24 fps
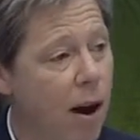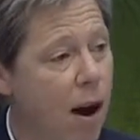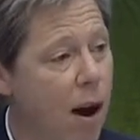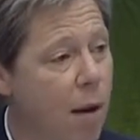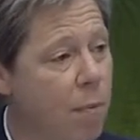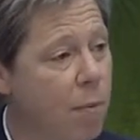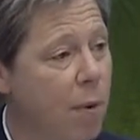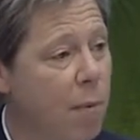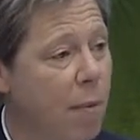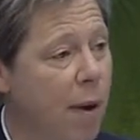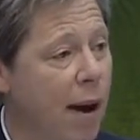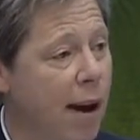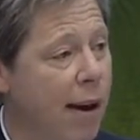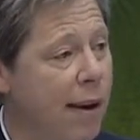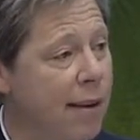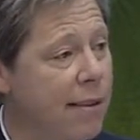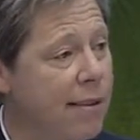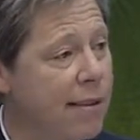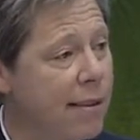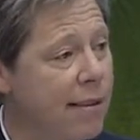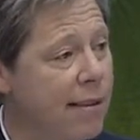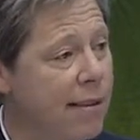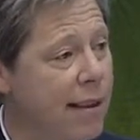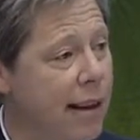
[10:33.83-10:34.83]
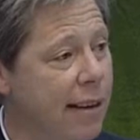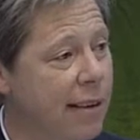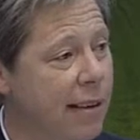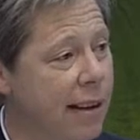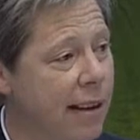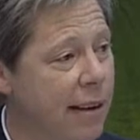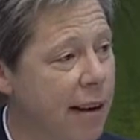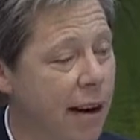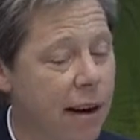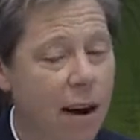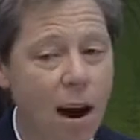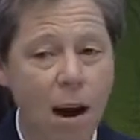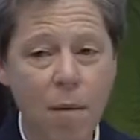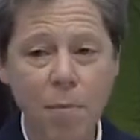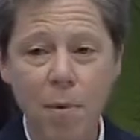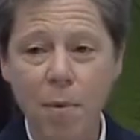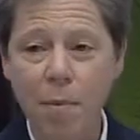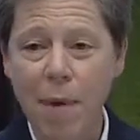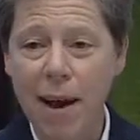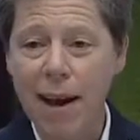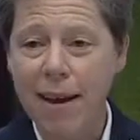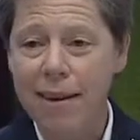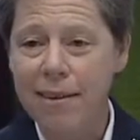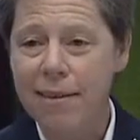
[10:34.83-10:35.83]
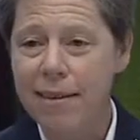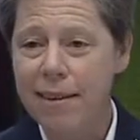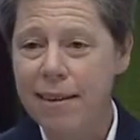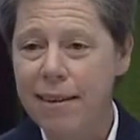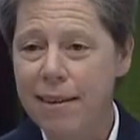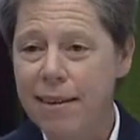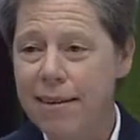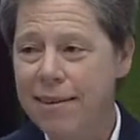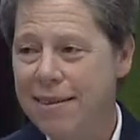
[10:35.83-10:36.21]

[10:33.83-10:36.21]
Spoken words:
compromise is that in a compromise,